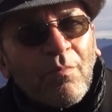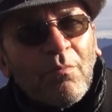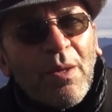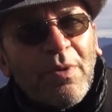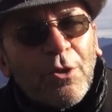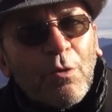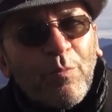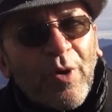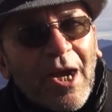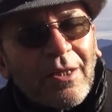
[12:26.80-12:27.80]
maybe you
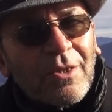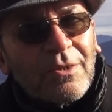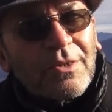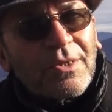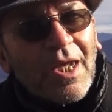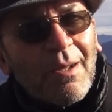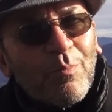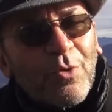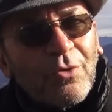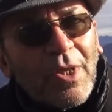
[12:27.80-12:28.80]
don't practice the same
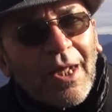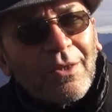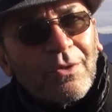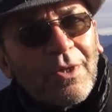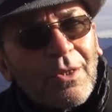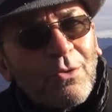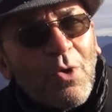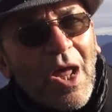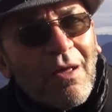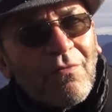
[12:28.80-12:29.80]
protector that
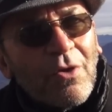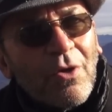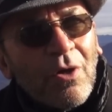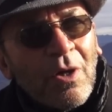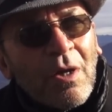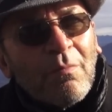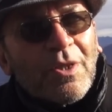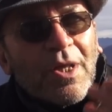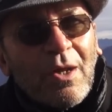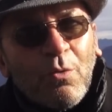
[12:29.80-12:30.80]
you have,
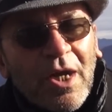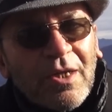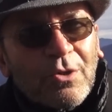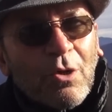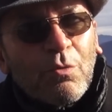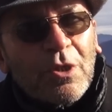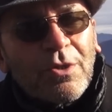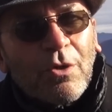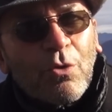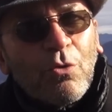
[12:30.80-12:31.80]
But anyway, he's
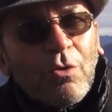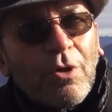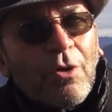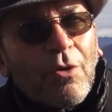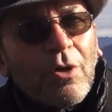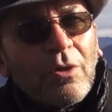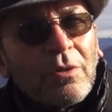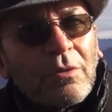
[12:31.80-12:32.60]
always your Guru, You